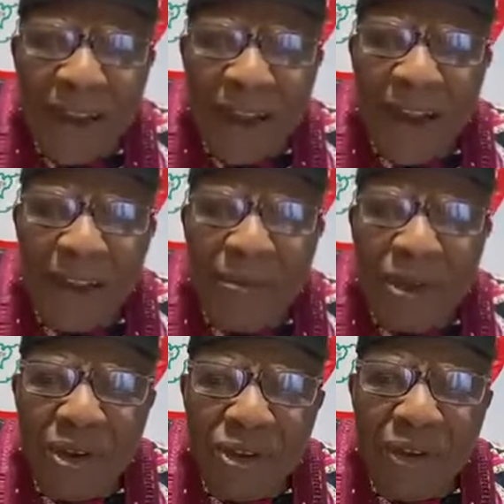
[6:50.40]
And
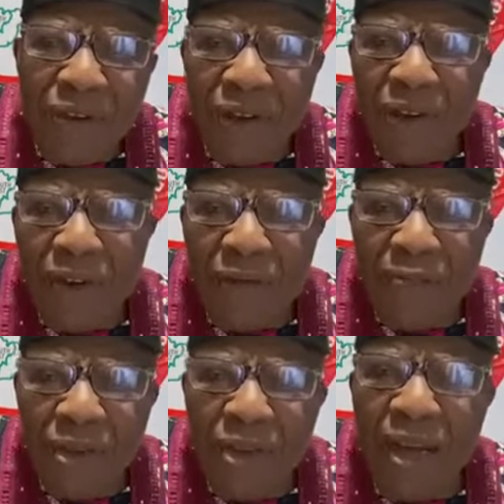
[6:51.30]
because of love of
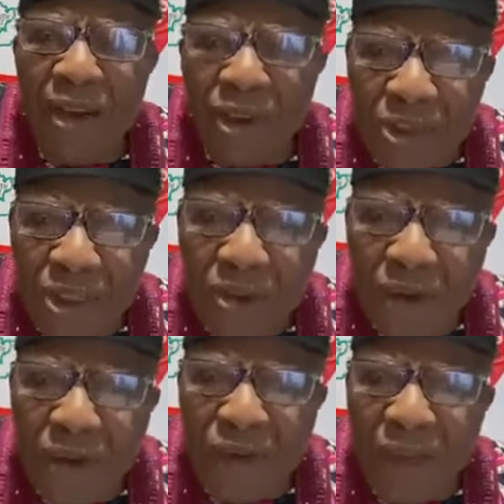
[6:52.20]
money, lust
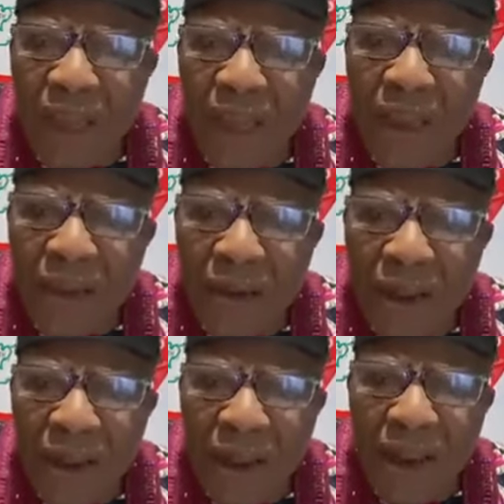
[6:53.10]
of
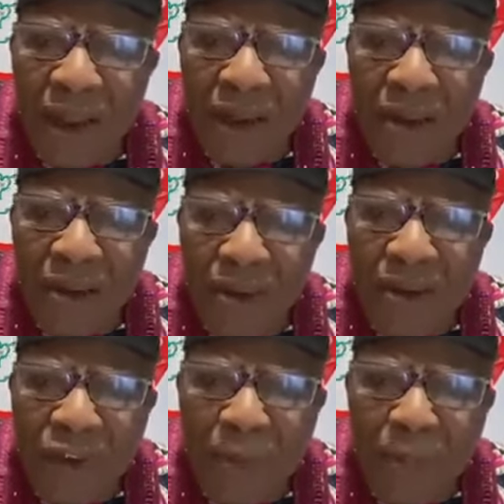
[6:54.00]

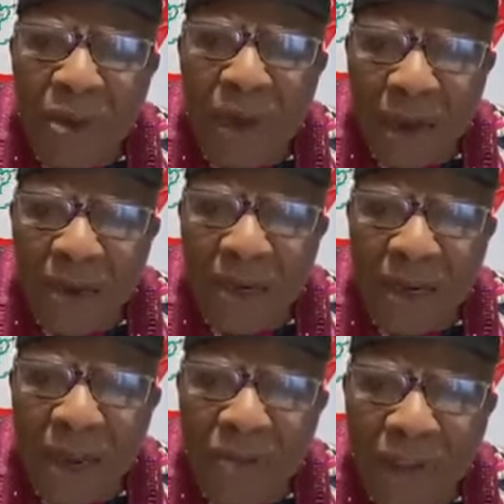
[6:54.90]
love for power,
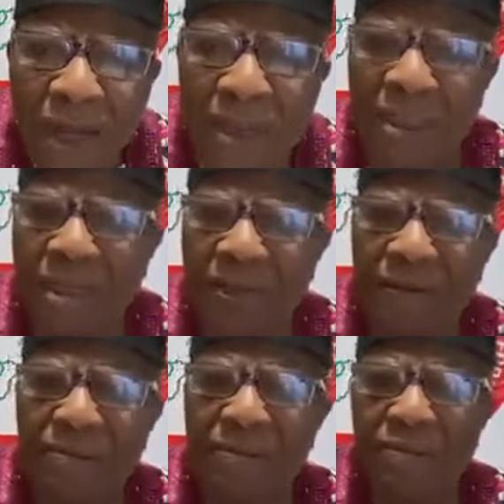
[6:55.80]
greed, avarice,
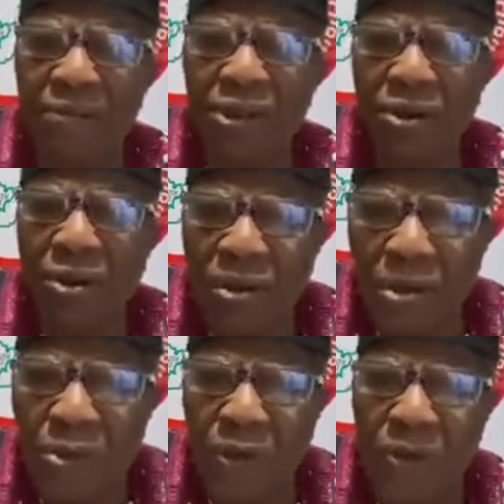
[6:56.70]

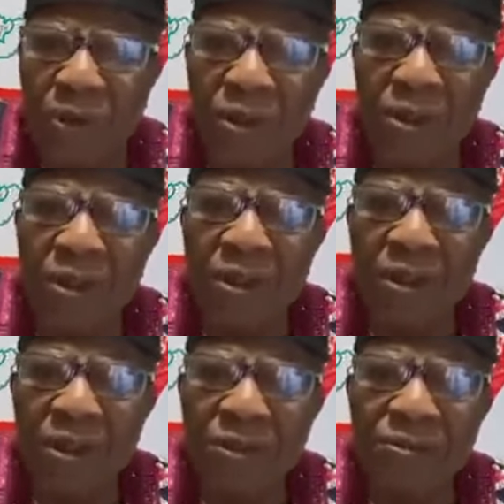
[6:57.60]
corruption,
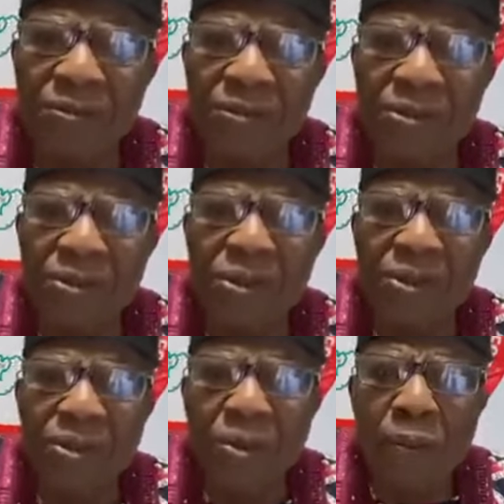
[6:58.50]

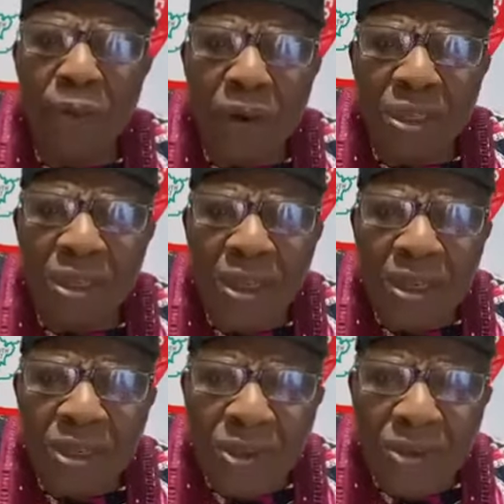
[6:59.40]
you brought
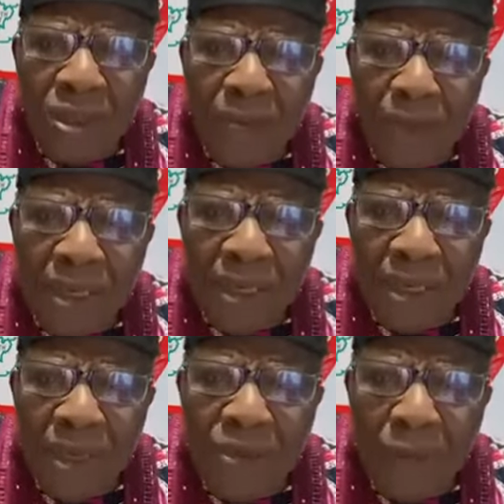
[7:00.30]
such a person into